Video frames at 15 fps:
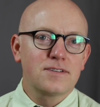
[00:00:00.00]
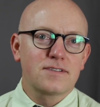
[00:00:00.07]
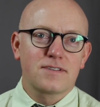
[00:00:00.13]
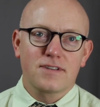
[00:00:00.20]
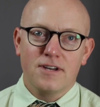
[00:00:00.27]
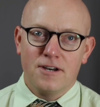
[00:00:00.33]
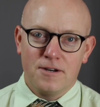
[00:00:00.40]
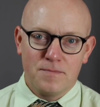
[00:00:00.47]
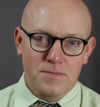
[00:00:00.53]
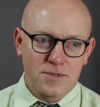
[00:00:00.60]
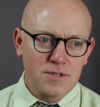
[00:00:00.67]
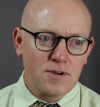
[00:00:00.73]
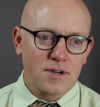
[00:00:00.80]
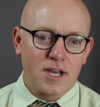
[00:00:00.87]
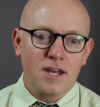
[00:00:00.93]

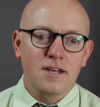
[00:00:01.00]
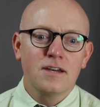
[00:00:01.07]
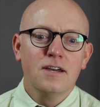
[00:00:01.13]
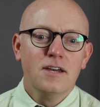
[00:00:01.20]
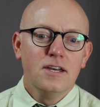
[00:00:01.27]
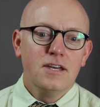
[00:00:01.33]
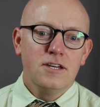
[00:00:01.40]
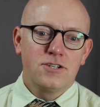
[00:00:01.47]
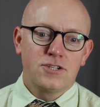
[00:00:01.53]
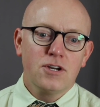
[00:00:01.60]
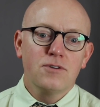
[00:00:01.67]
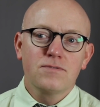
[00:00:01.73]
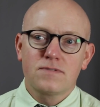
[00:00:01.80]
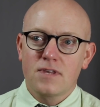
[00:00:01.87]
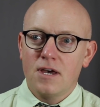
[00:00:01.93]
So it
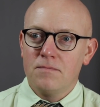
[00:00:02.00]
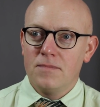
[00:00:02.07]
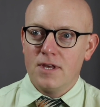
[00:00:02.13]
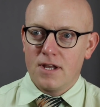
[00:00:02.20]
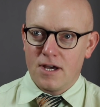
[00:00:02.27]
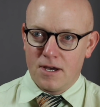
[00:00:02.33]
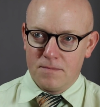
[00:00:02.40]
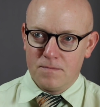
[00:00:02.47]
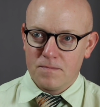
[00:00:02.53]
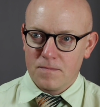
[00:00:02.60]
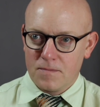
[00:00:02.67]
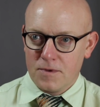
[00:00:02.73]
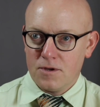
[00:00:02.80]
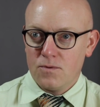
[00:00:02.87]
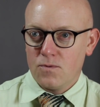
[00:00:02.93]
shows them that I'm
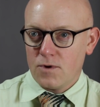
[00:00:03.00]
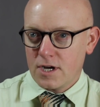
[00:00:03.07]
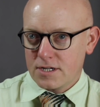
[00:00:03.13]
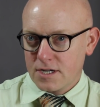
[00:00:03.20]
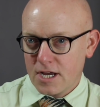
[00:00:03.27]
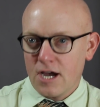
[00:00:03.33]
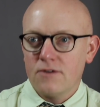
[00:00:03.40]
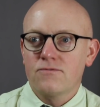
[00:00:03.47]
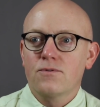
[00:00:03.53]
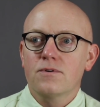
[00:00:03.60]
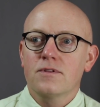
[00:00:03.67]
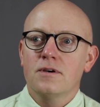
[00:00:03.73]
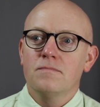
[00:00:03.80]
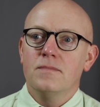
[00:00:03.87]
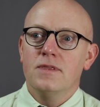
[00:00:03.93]
watching out for
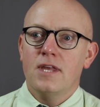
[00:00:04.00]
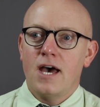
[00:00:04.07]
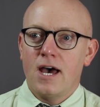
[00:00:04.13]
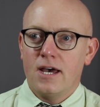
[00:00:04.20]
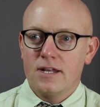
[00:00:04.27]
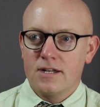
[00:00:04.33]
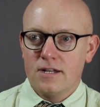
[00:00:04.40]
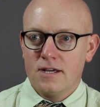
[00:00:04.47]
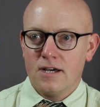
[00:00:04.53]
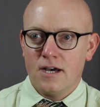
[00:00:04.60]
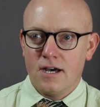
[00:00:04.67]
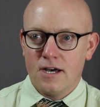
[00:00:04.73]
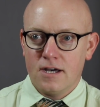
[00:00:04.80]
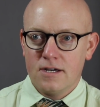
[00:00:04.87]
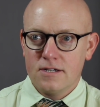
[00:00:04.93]
them, and that
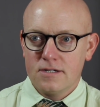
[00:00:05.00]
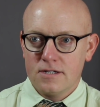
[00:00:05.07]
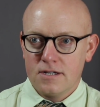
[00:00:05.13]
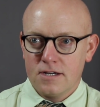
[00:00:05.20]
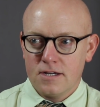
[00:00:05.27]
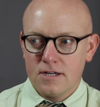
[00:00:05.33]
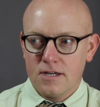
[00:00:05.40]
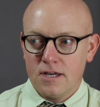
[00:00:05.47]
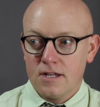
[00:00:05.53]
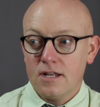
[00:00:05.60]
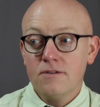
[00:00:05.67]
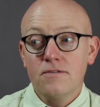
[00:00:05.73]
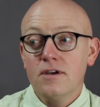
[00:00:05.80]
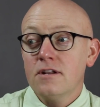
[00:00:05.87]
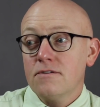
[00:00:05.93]

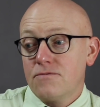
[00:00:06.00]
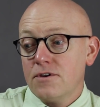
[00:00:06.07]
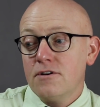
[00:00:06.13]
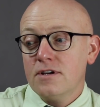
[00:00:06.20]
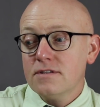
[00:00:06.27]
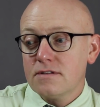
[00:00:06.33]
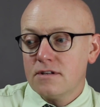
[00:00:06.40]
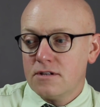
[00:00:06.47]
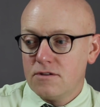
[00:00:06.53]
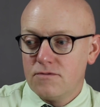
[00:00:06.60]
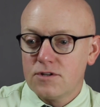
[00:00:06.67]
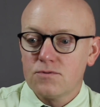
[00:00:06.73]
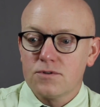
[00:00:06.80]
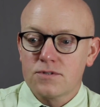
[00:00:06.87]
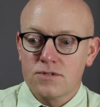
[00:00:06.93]
and if there is an
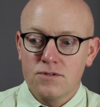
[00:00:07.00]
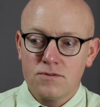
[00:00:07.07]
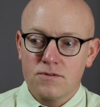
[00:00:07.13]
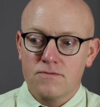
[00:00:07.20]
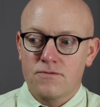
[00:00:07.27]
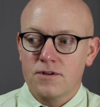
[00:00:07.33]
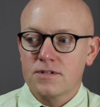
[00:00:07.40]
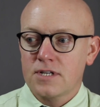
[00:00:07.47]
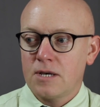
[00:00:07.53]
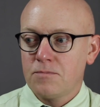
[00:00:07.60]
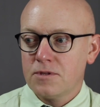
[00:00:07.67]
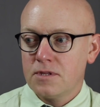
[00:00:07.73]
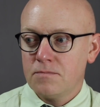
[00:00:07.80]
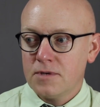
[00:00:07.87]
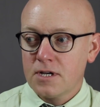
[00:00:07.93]
individual student, for
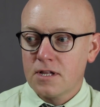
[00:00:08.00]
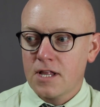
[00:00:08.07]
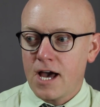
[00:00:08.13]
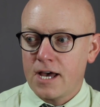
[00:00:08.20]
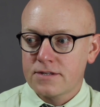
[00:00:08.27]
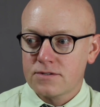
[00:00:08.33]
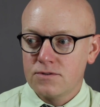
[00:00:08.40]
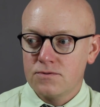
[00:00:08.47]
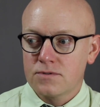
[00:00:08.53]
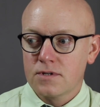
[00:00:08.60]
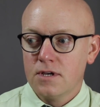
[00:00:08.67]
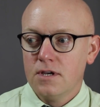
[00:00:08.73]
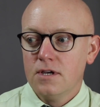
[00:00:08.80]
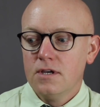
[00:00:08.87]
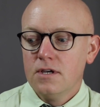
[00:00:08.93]
example, in the big class who's